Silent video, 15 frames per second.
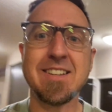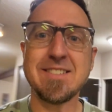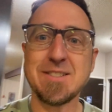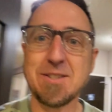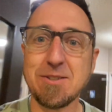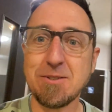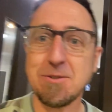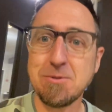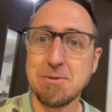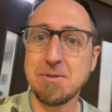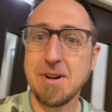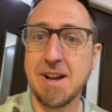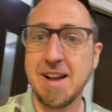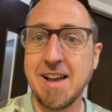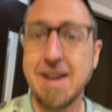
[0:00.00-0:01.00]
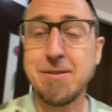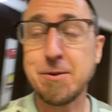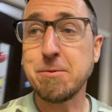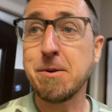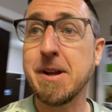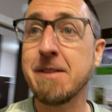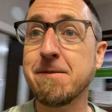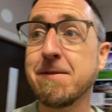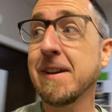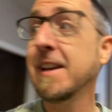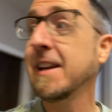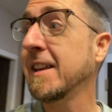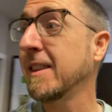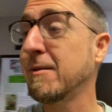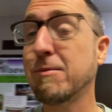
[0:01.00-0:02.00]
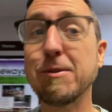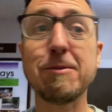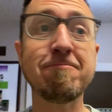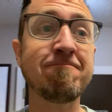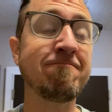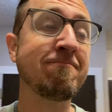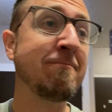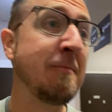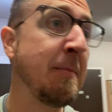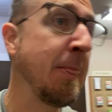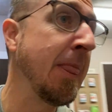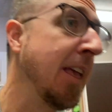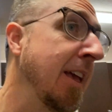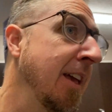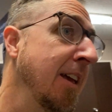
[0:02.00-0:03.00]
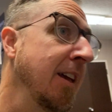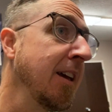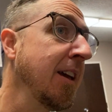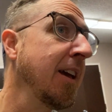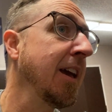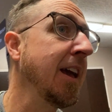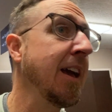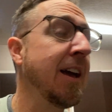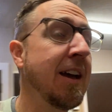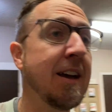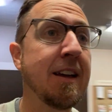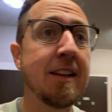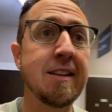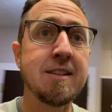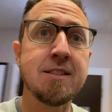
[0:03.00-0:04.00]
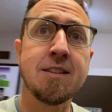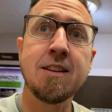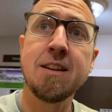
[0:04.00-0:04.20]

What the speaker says: to everyone fitting in the room, and